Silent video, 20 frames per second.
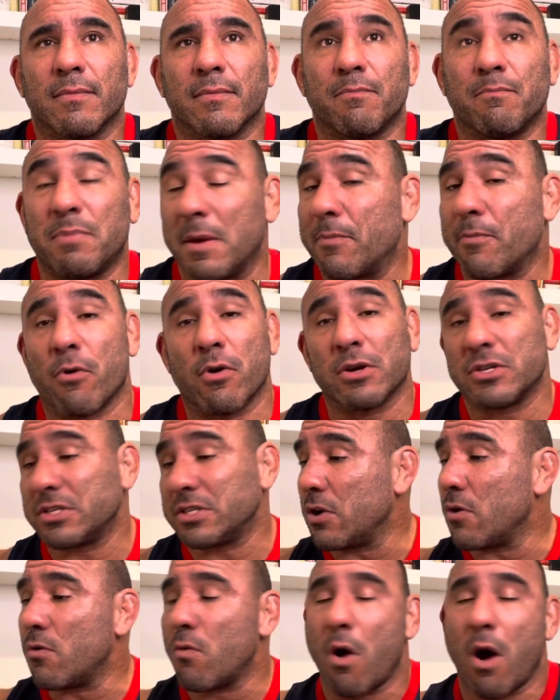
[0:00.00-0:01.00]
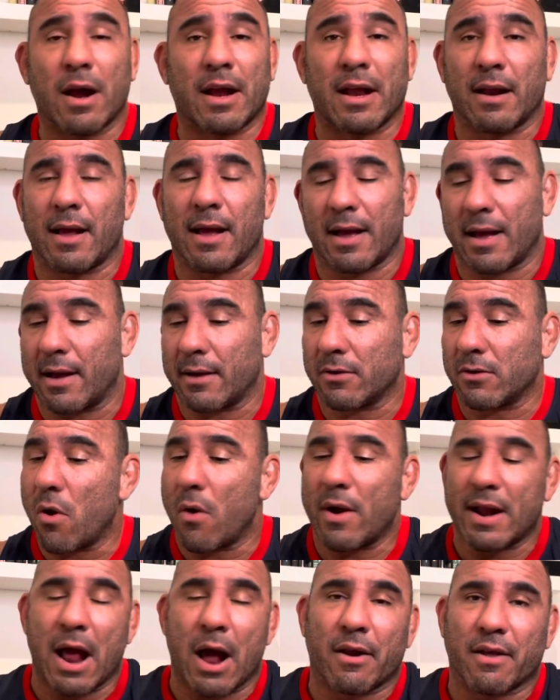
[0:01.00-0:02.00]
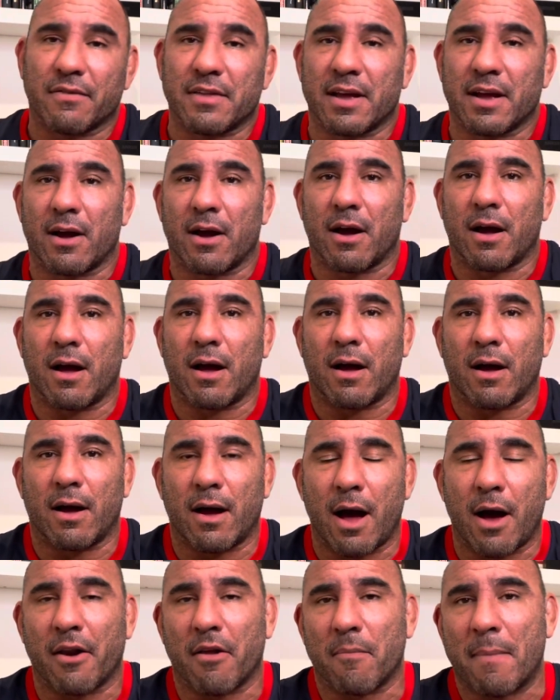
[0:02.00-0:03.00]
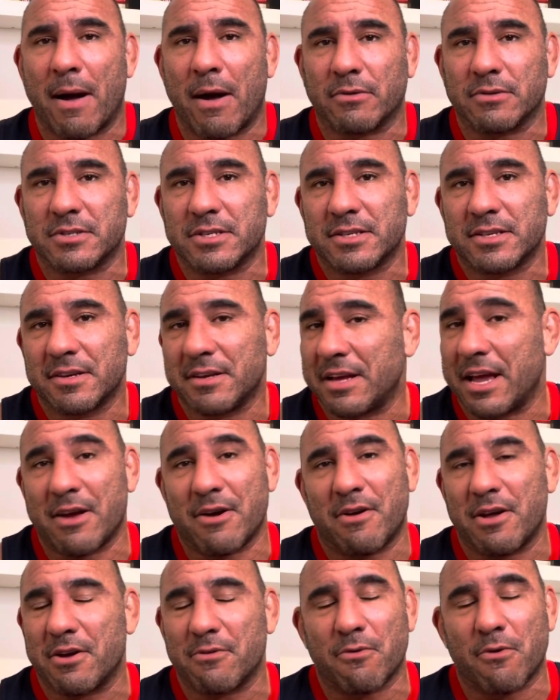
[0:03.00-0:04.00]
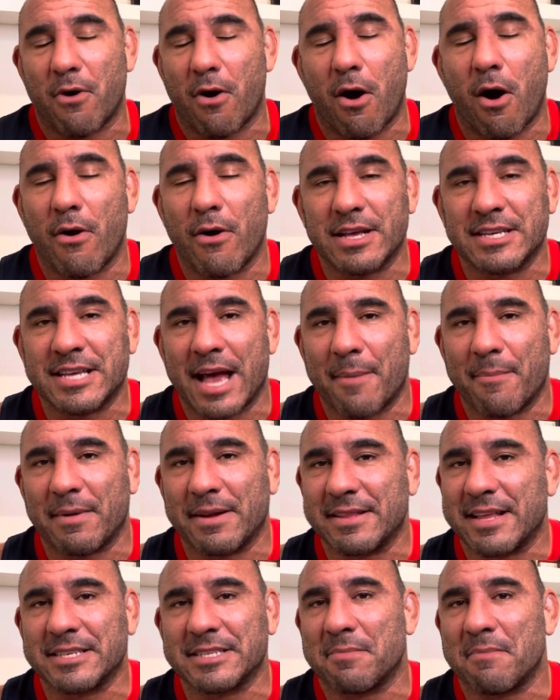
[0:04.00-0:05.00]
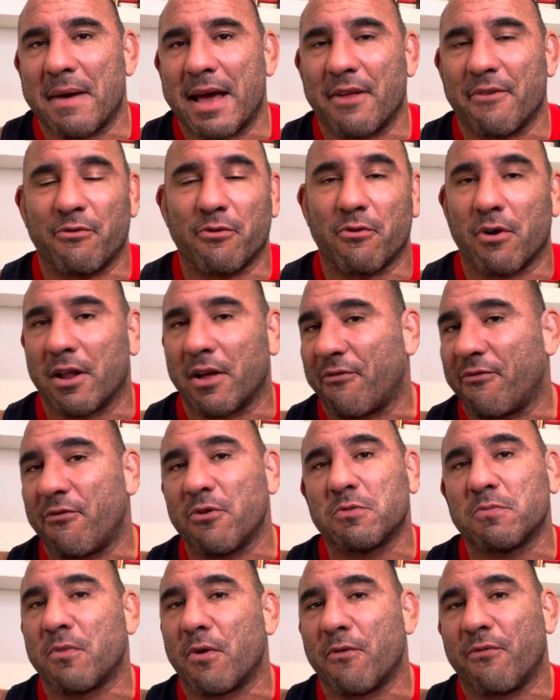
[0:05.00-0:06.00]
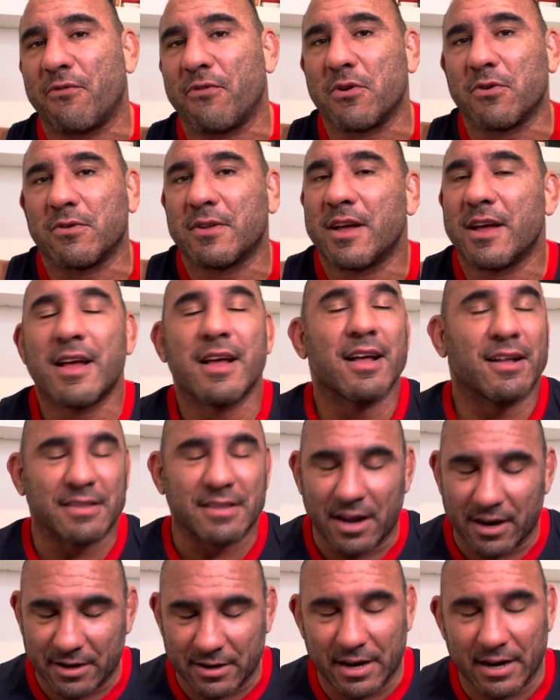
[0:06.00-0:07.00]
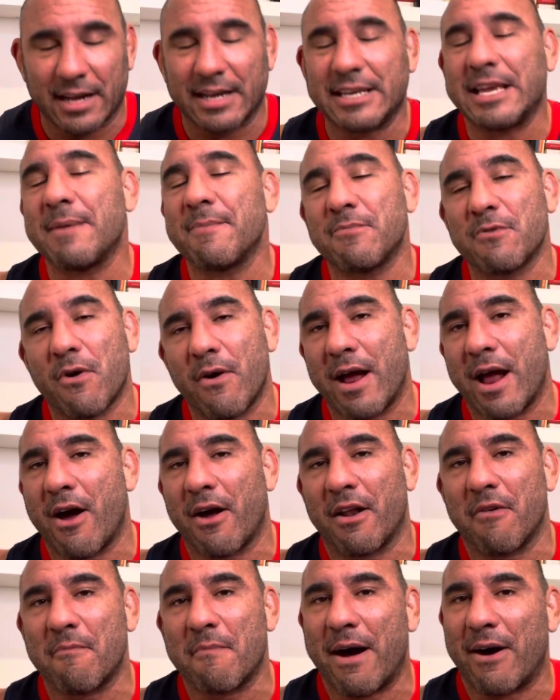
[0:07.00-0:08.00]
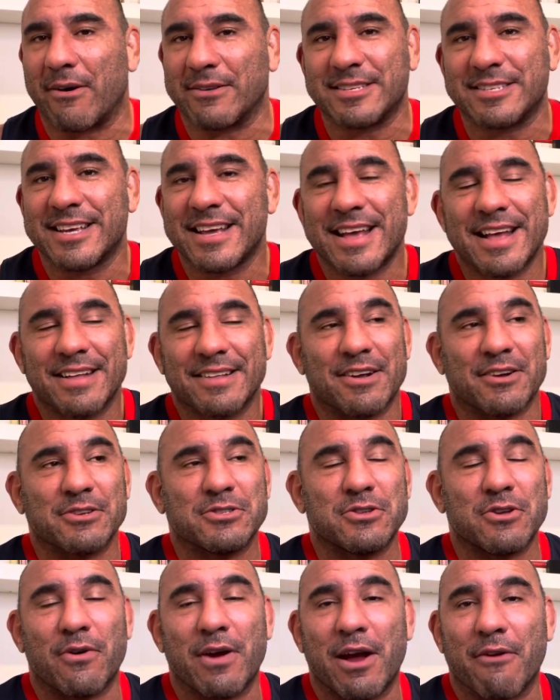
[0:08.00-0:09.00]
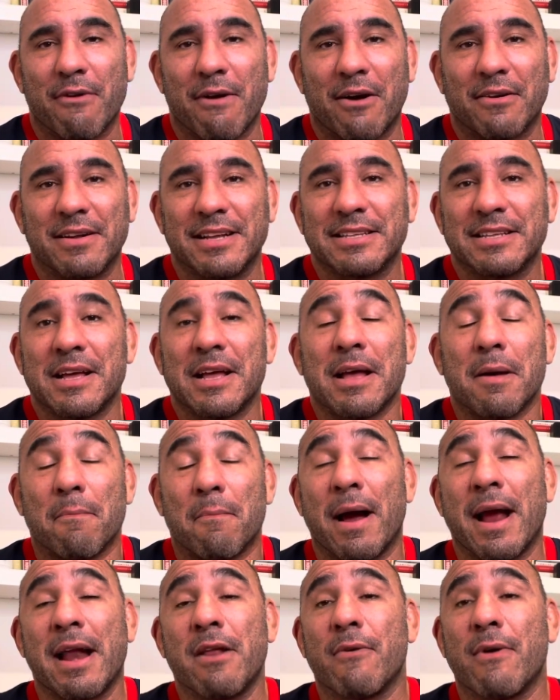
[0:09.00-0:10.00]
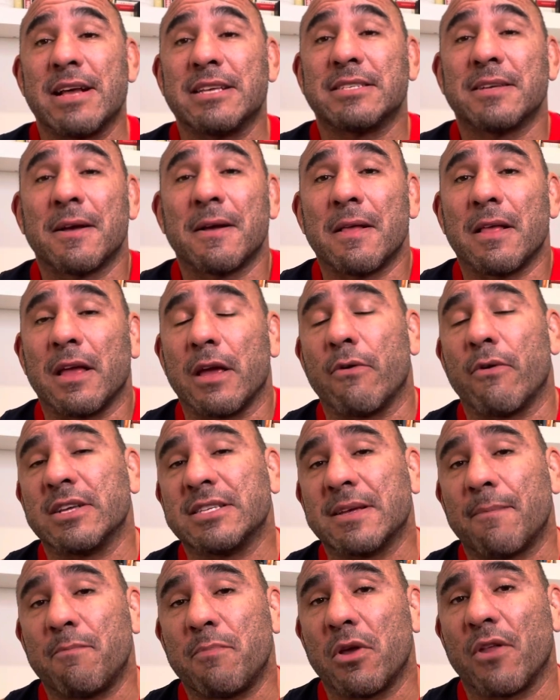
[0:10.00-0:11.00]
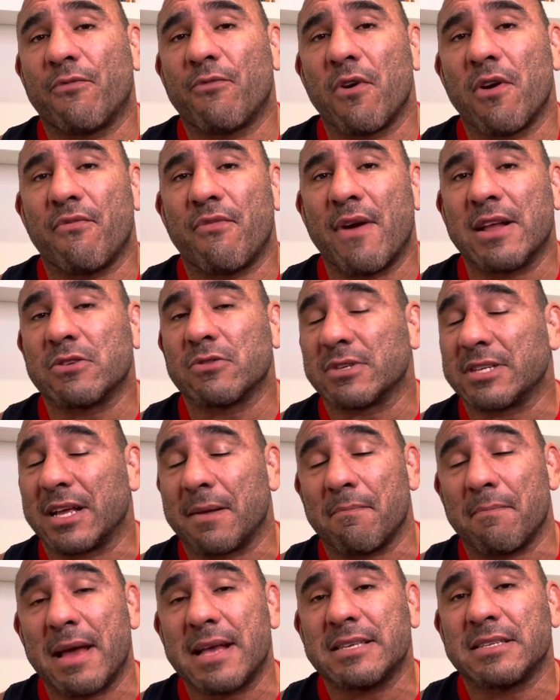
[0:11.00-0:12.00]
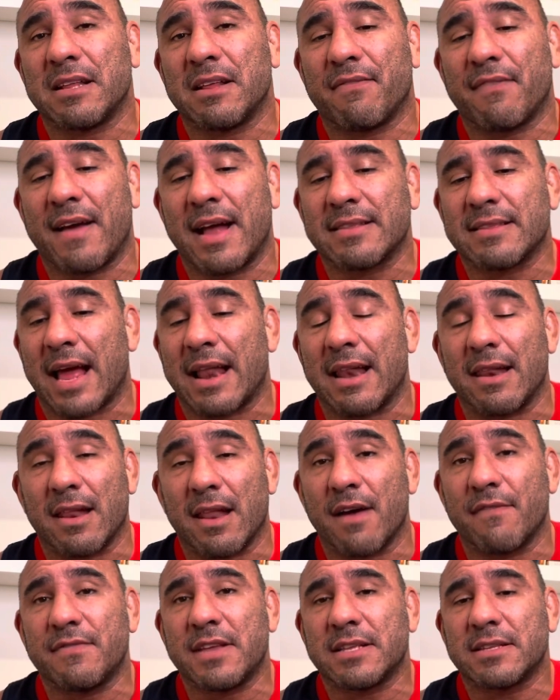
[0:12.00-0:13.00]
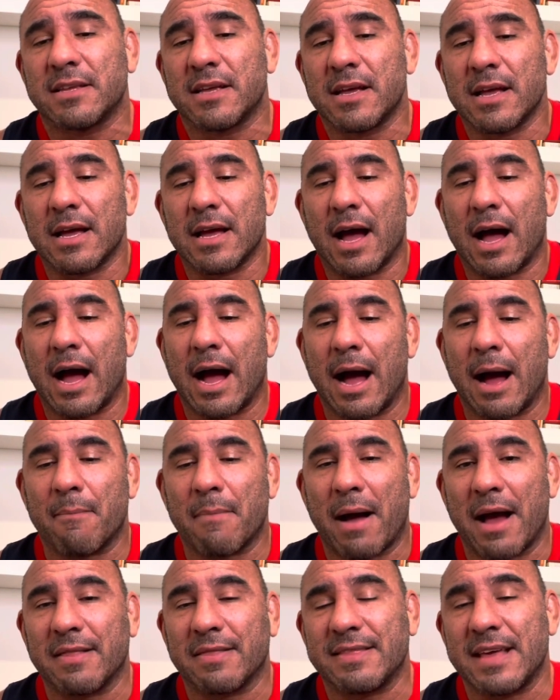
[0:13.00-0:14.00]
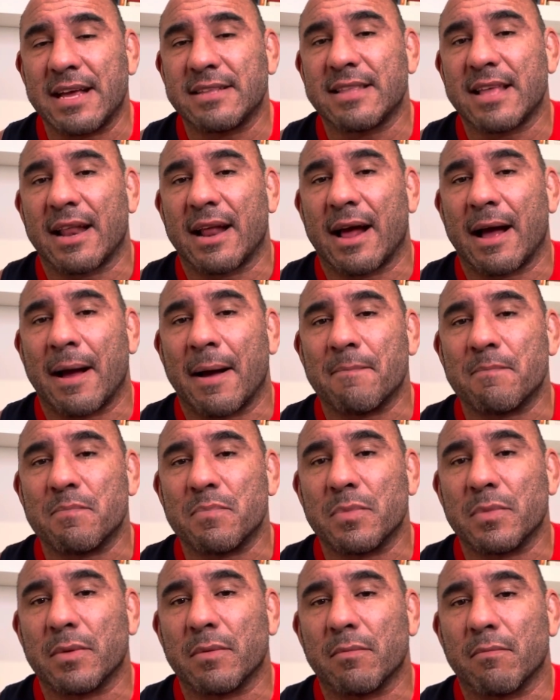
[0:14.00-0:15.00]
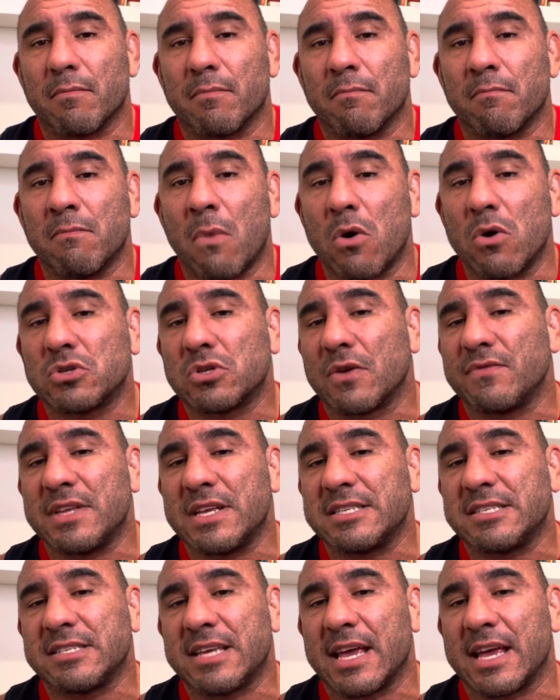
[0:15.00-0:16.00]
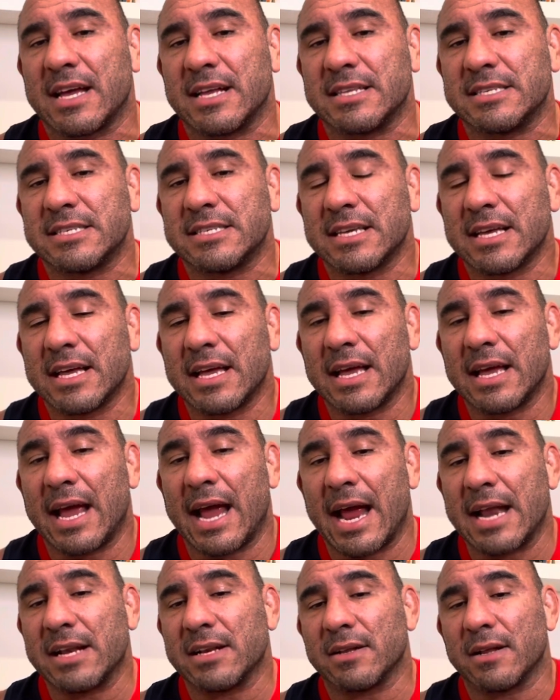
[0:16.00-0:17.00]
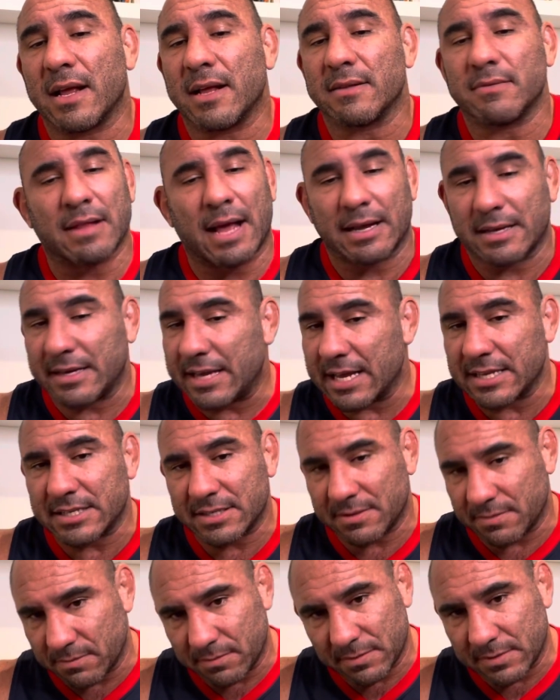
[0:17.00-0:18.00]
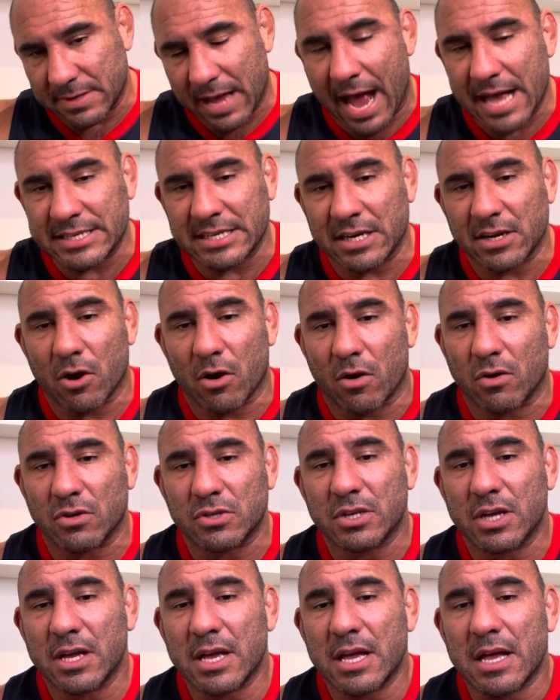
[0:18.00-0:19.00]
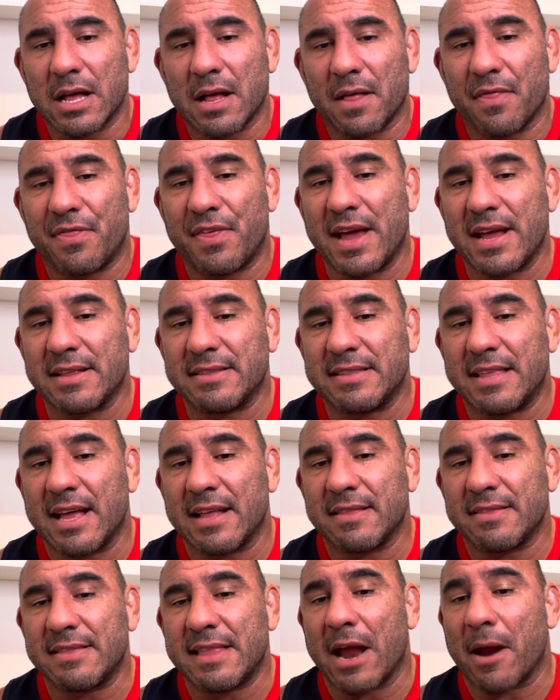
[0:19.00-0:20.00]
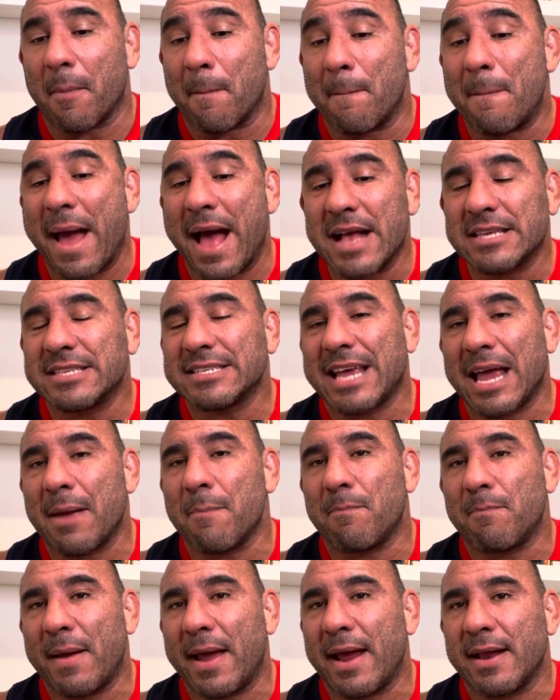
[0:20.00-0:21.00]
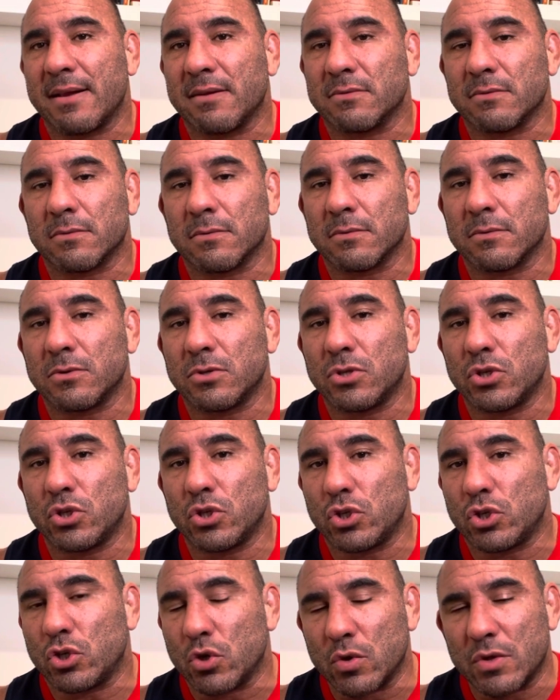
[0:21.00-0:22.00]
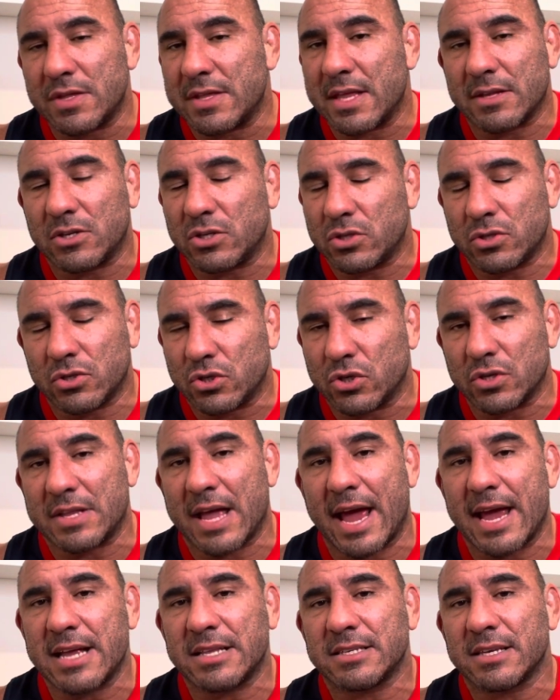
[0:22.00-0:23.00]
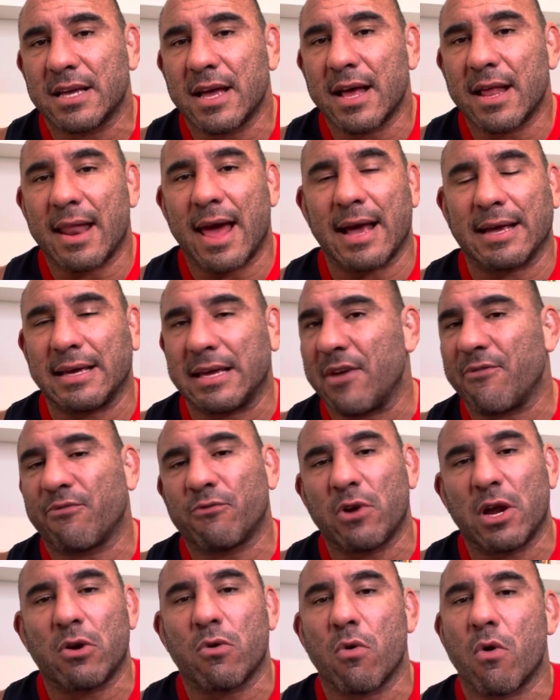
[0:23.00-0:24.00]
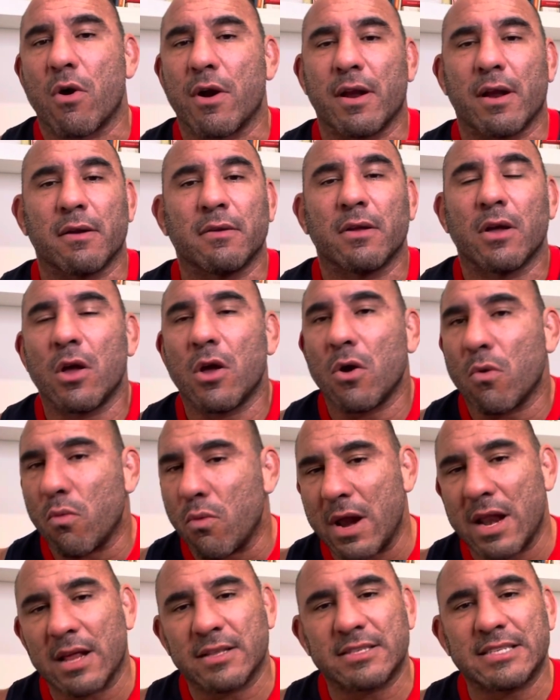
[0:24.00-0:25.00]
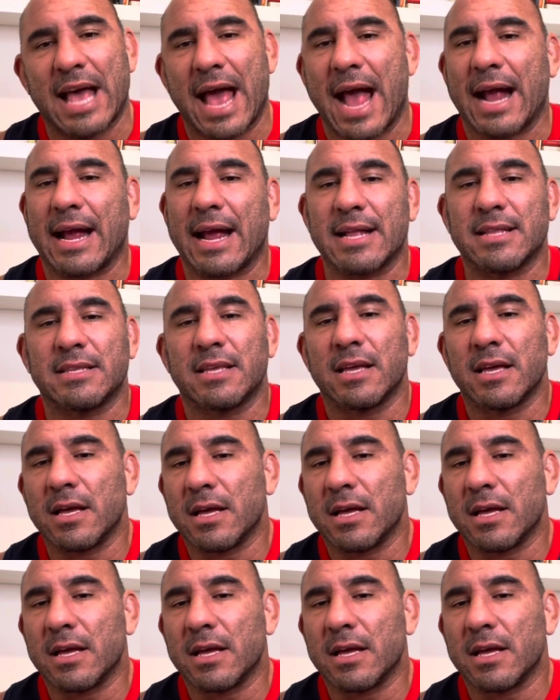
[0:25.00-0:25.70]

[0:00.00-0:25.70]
people were still walking, going out of the out of bounds. It will always happen. It doesn't matter. If you go to a football field, they're going to keep going out of bounds. There's no way around it. But anyways, it was a beautiful event. It was an amazing event. I loved it. I think that most of these kids, and like kids, guys and girls, they did their best campaign to date. Like Keith Krikorian, Will Attackett,